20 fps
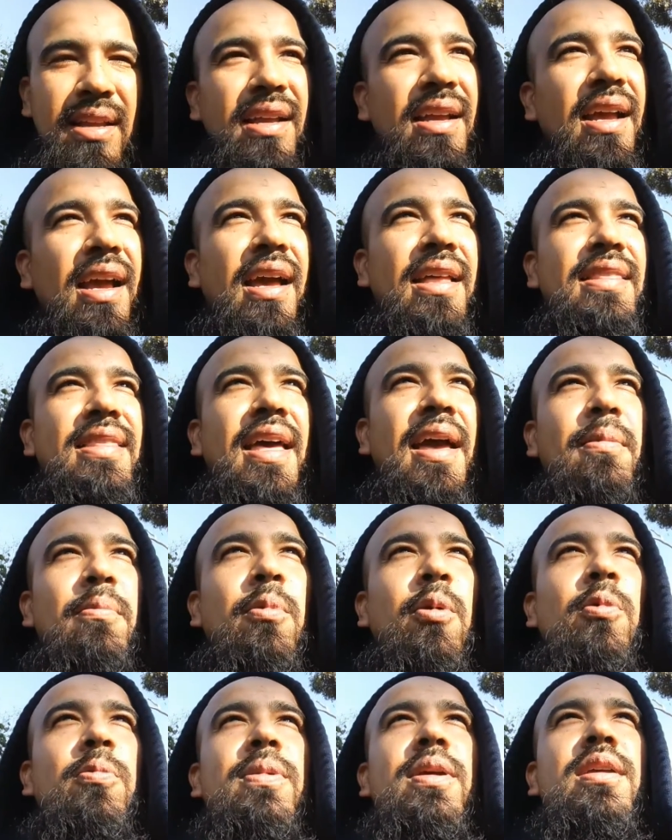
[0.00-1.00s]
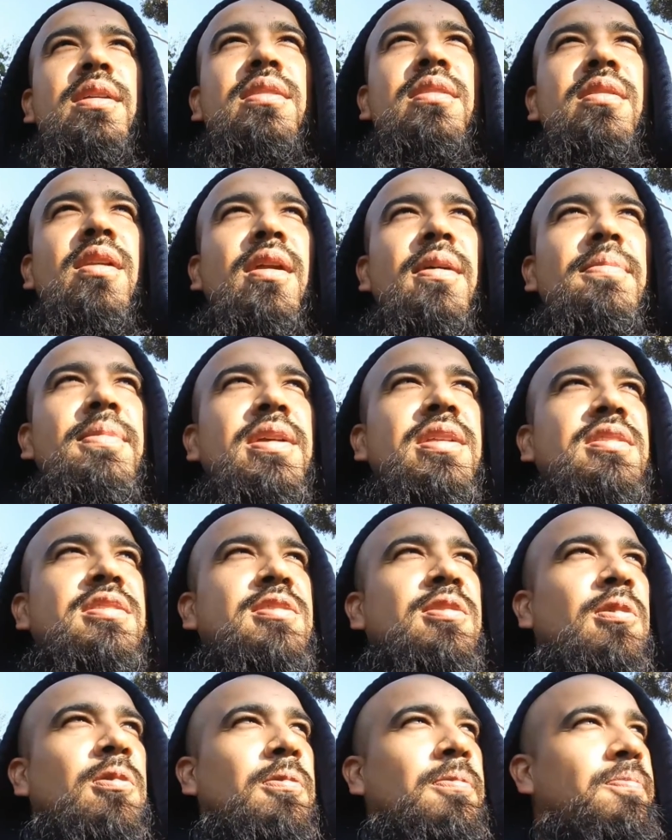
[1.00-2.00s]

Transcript: at that moment, you know what I mean, so,